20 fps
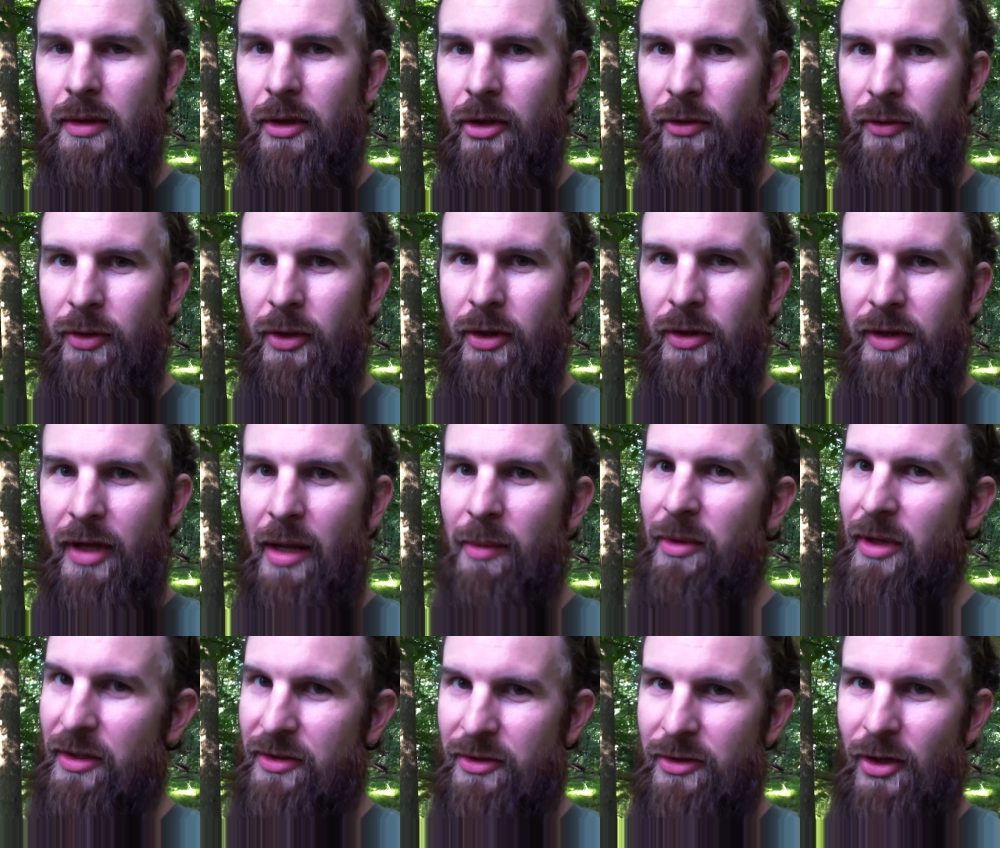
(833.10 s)
I don't know if you heard
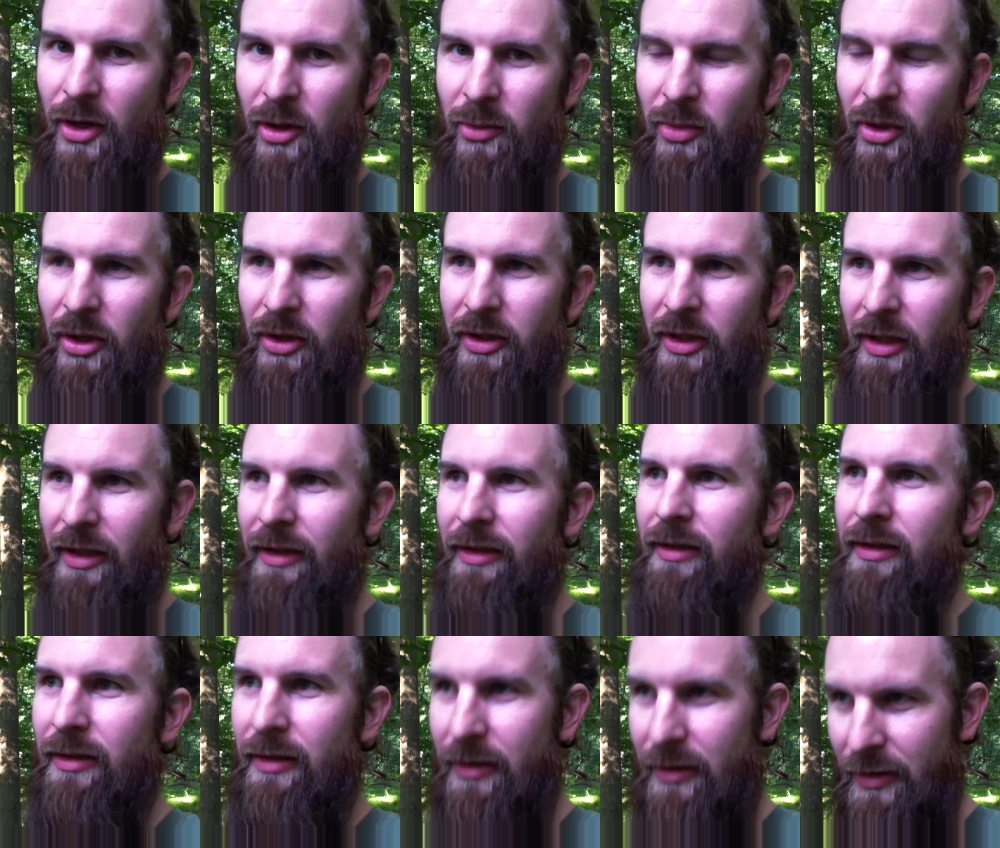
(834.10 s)
that, but that's a dog barking.
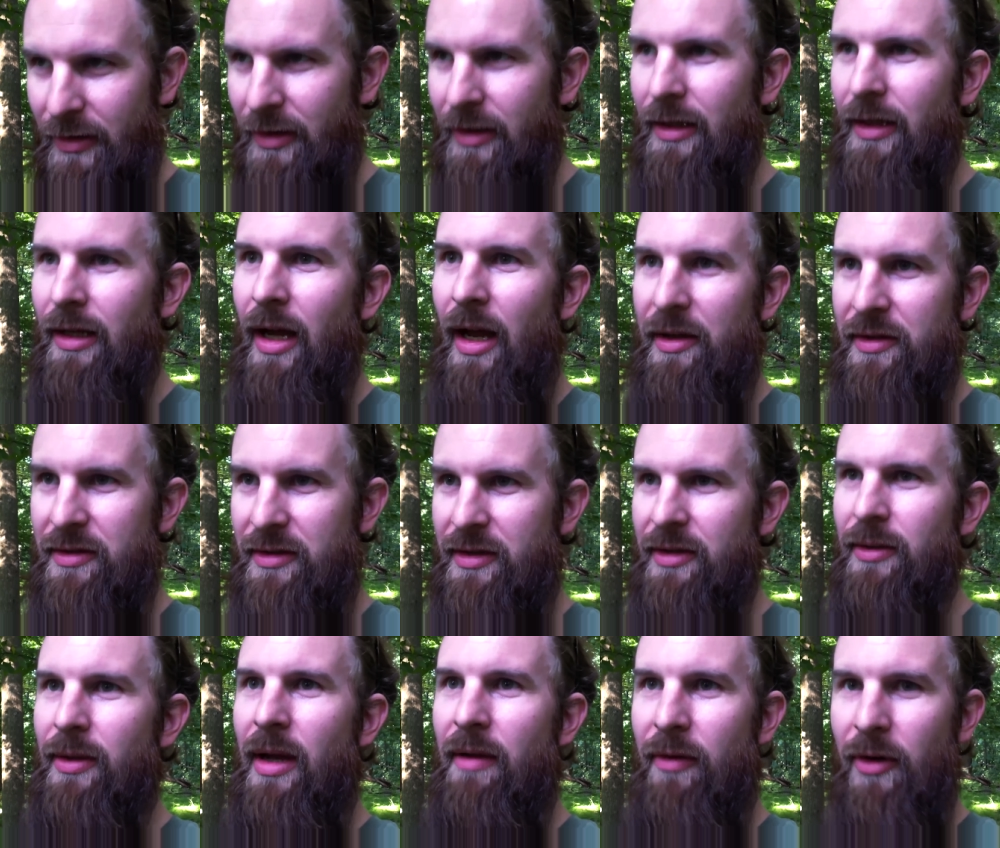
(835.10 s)
I
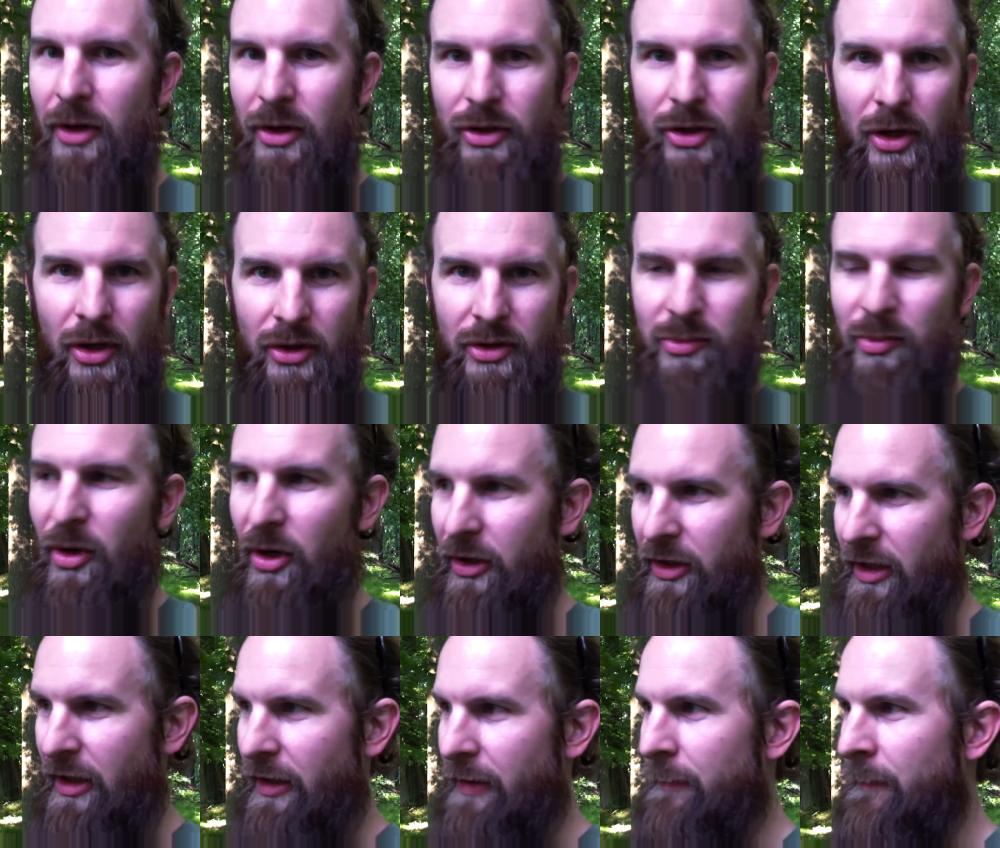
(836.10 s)
still have heard dogs
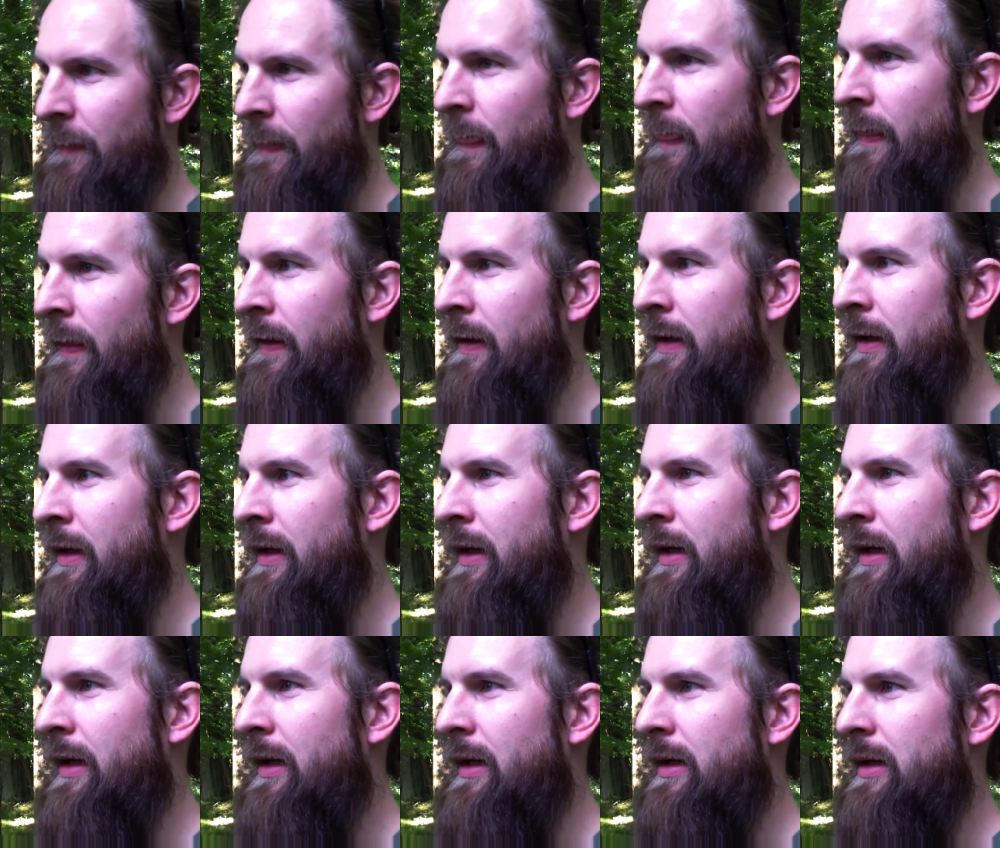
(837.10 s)
barking.
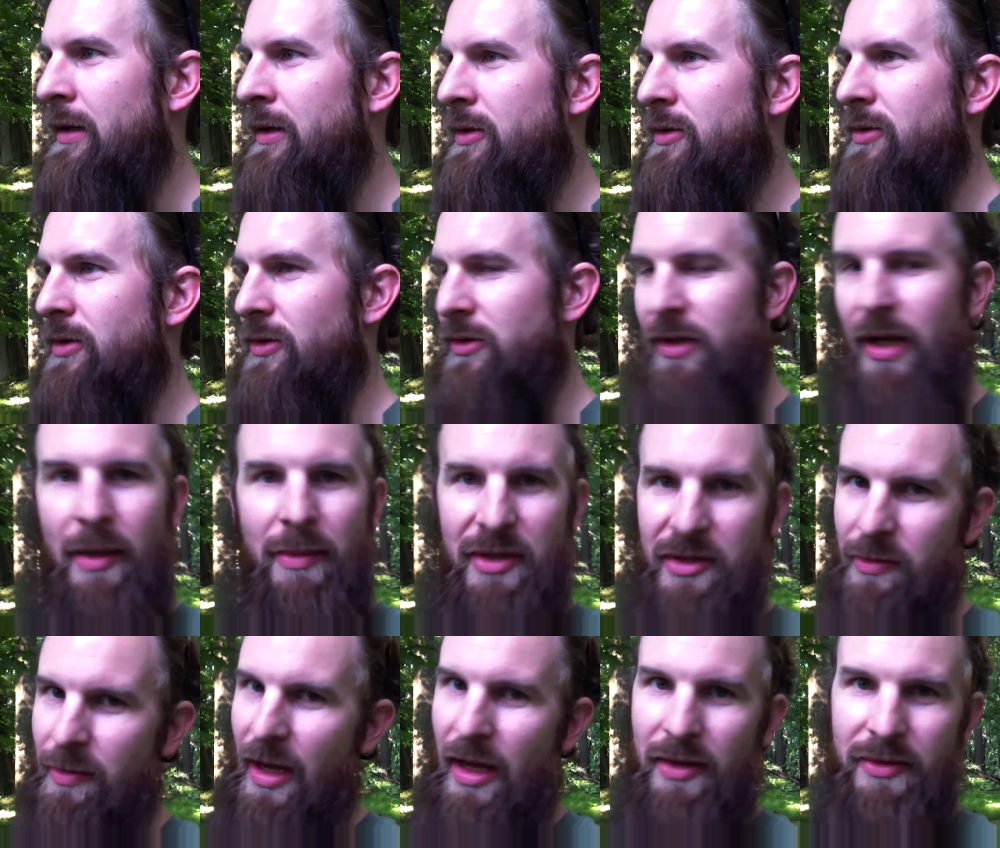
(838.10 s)
So there's gotta
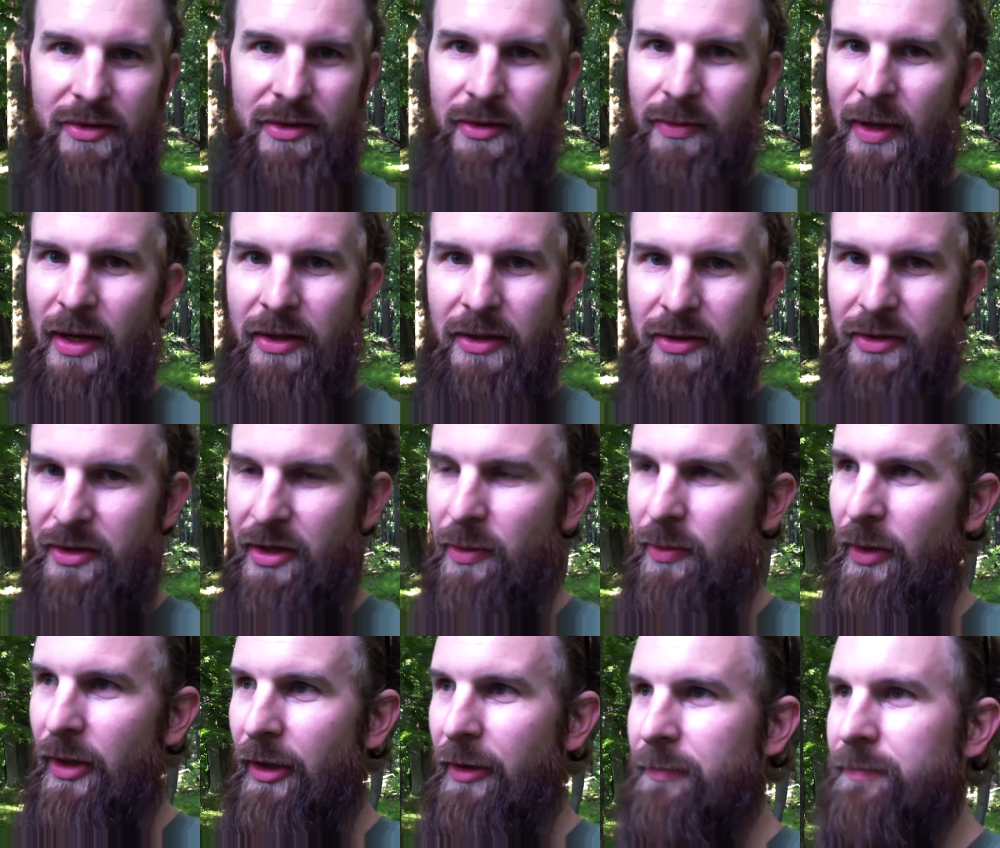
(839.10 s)
be some houses around here
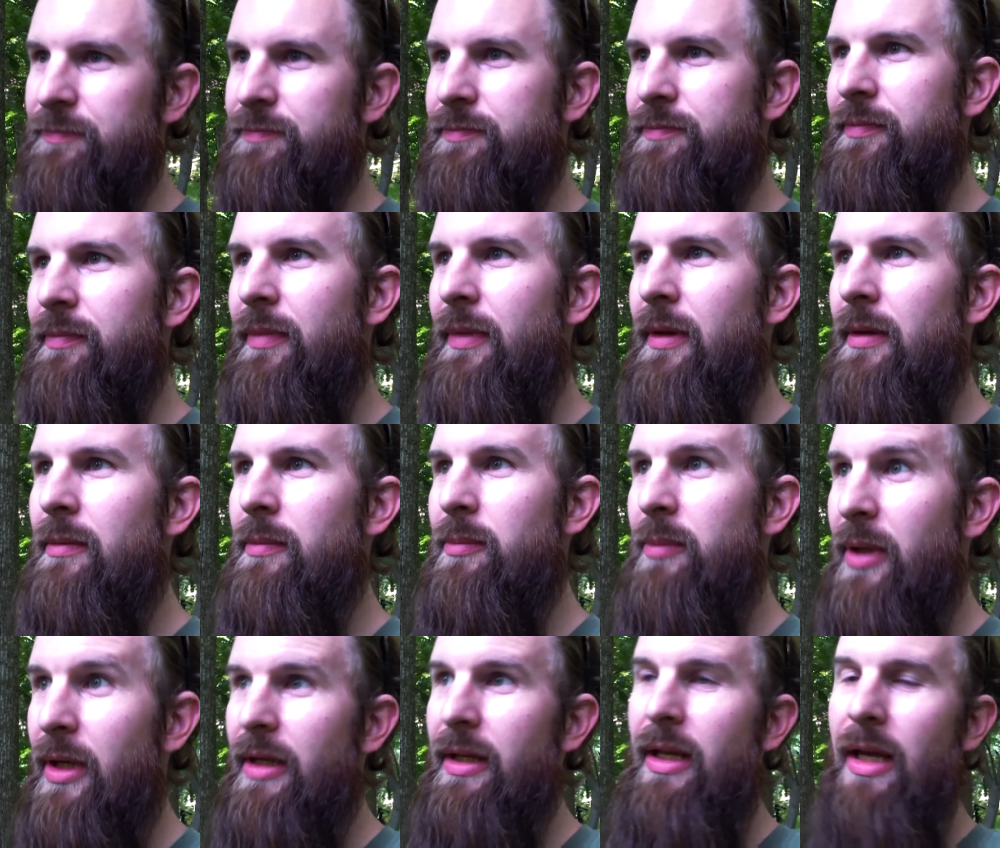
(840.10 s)
somewhere.
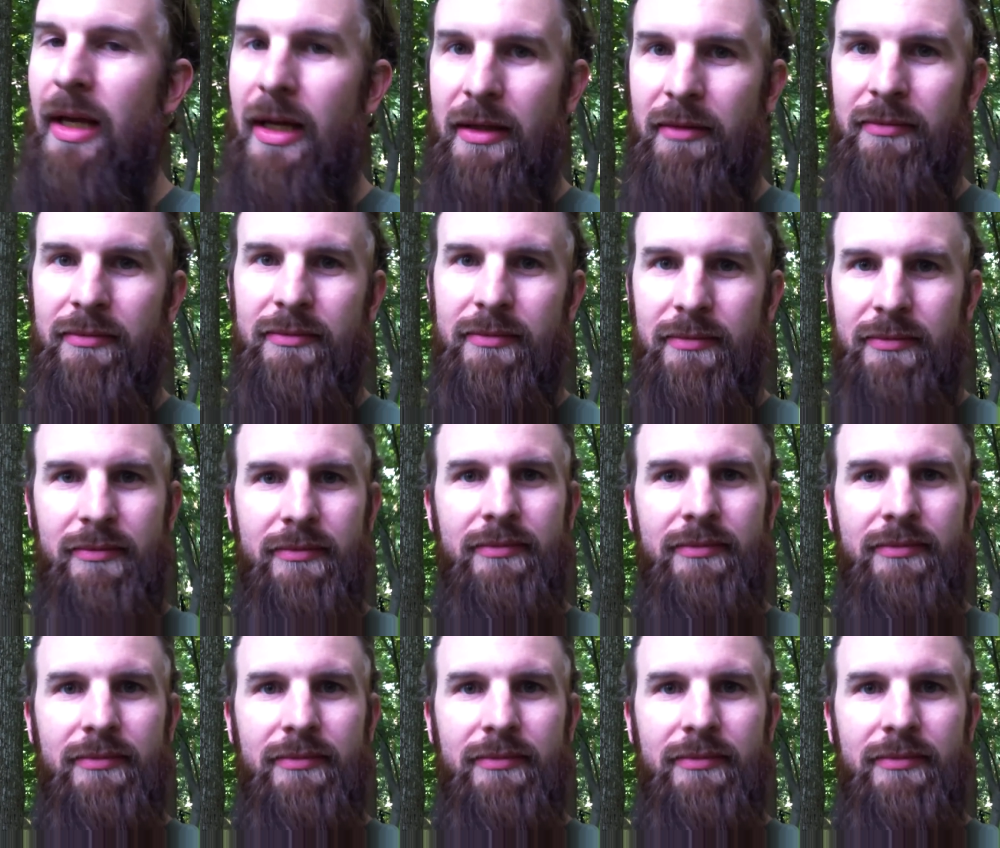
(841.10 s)
But again,